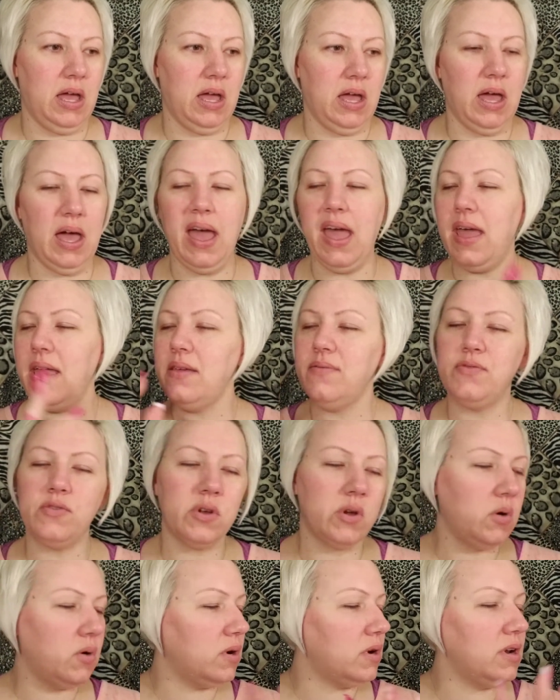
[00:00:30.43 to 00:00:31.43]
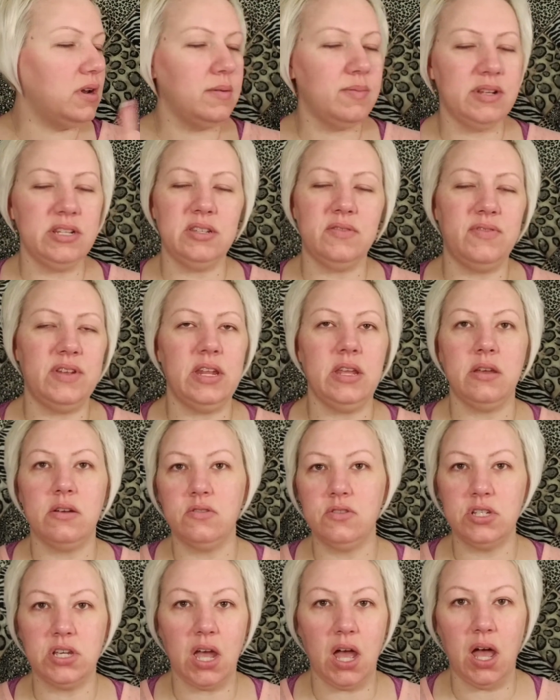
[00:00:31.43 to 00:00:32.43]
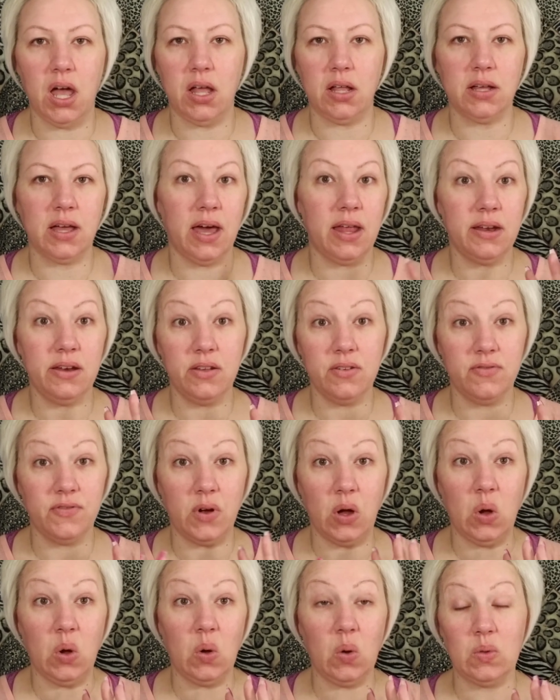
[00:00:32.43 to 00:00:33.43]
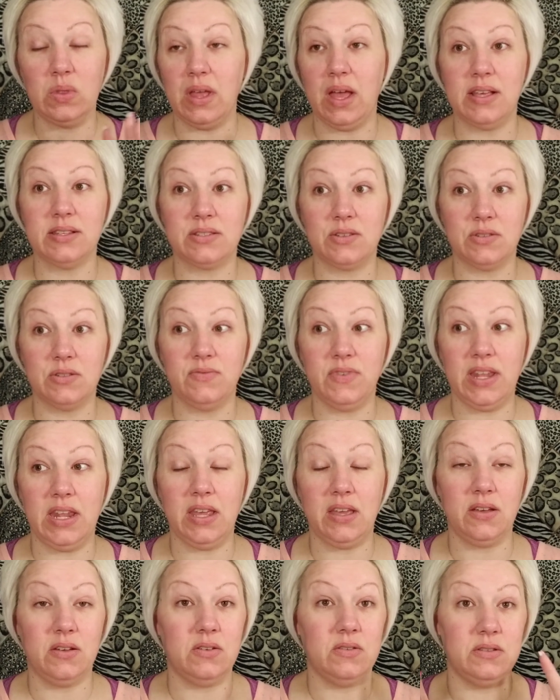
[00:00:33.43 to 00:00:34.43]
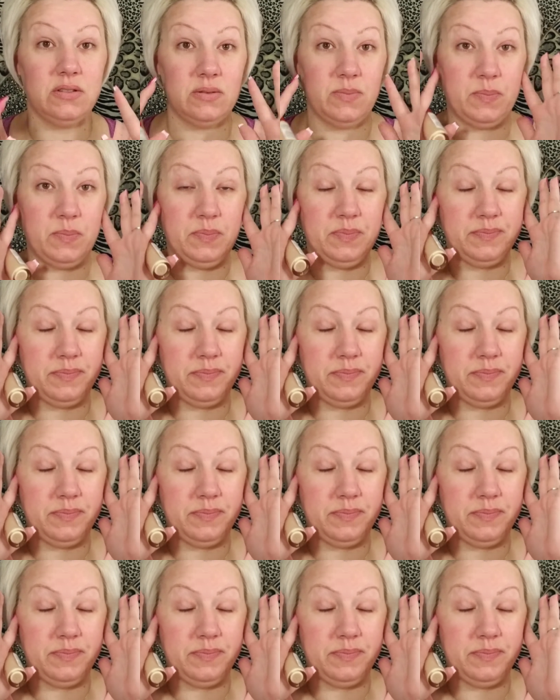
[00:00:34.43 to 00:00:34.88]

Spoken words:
I've recorded a bunch of videos, y'all. Got a new phone, lost those videos.